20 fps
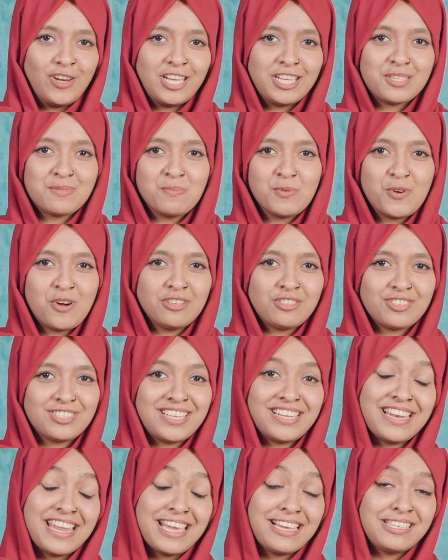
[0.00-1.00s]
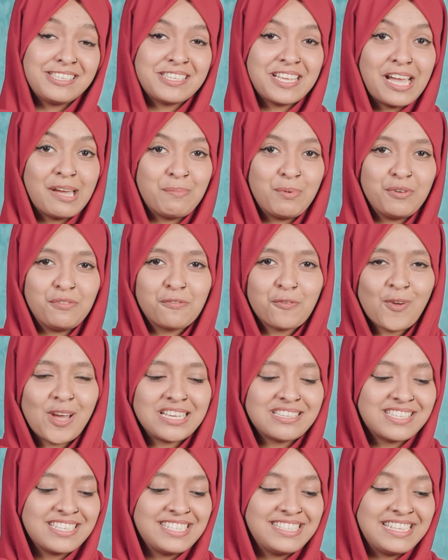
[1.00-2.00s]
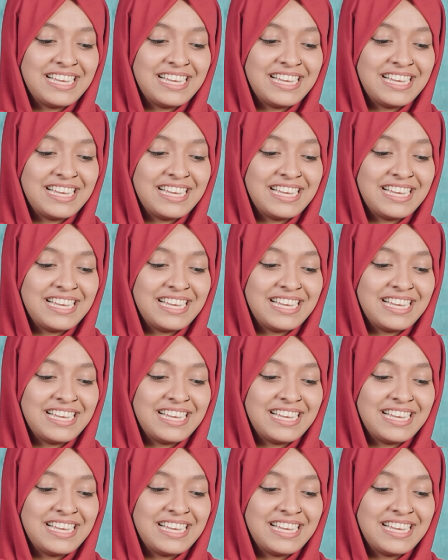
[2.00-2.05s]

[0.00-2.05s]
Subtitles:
let's move on to the next type of question,